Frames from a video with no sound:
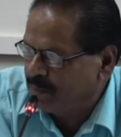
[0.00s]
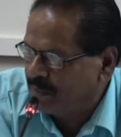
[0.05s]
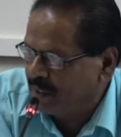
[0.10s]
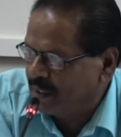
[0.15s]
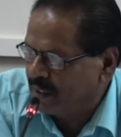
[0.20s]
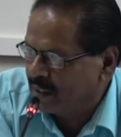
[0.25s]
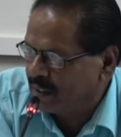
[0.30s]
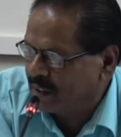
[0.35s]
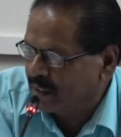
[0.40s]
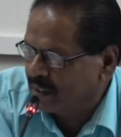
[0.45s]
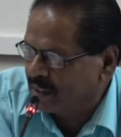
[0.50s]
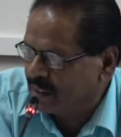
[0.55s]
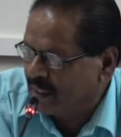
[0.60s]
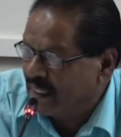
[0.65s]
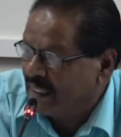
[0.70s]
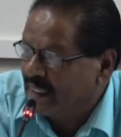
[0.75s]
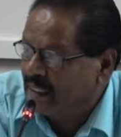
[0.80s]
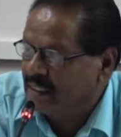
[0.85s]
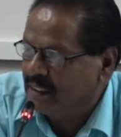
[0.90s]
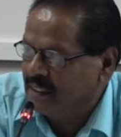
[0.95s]
people
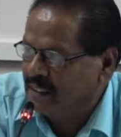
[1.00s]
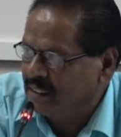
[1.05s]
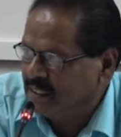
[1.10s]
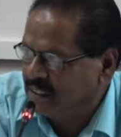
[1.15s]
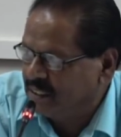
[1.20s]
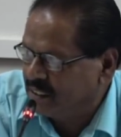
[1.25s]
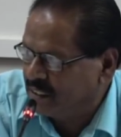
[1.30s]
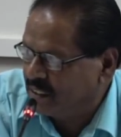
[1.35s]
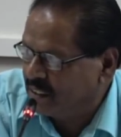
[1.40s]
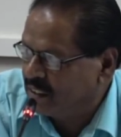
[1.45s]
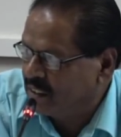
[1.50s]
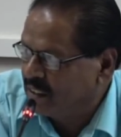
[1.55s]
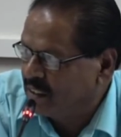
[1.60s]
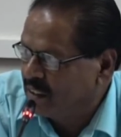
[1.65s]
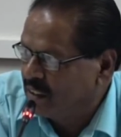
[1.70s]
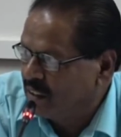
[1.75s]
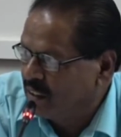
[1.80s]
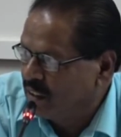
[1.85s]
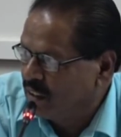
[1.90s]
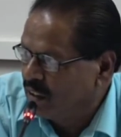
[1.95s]
getting injured
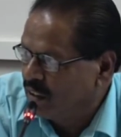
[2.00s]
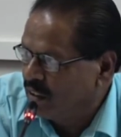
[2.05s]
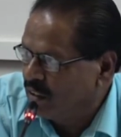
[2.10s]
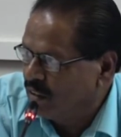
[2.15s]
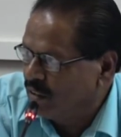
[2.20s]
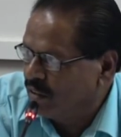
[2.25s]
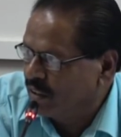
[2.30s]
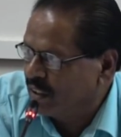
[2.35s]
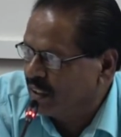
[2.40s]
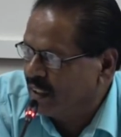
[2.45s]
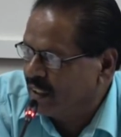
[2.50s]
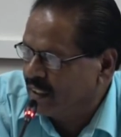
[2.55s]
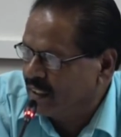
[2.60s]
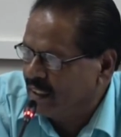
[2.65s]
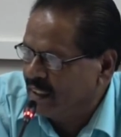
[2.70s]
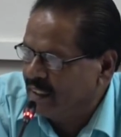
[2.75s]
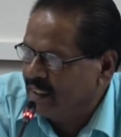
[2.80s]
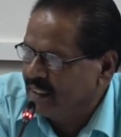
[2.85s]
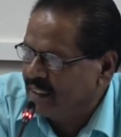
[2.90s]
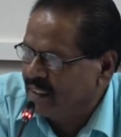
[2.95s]
or at
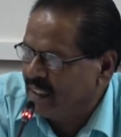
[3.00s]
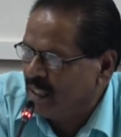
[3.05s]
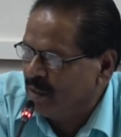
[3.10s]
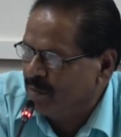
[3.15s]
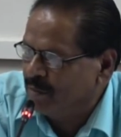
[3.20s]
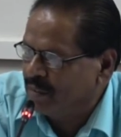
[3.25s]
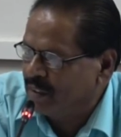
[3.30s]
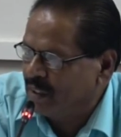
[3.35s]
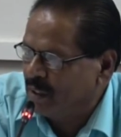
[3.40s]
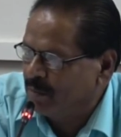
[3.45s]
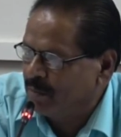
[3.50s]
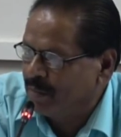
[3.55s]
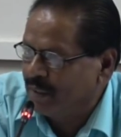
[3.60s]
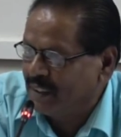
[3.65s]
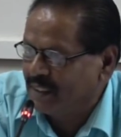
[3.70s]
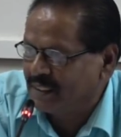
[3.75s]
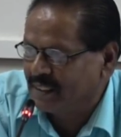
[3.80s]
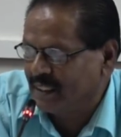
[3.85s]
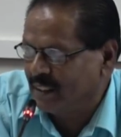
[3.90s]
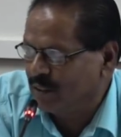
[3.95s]
any time the
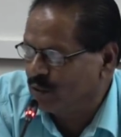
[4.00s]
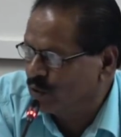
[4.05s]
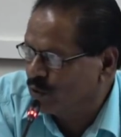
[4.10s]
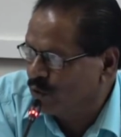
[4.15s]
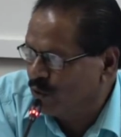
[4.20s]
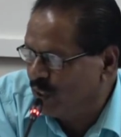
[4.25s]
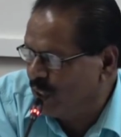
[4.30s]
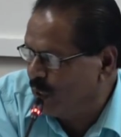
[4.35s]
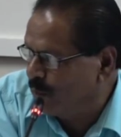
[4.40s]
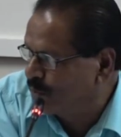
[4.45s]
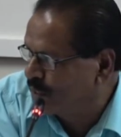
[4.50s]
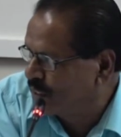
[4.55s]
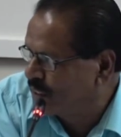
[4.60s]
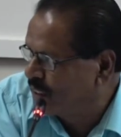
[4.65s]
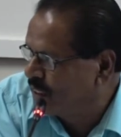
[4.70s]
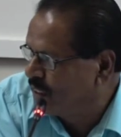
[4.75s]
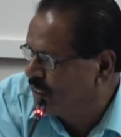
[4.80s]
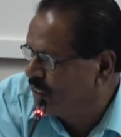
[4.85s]
bridge could collapse.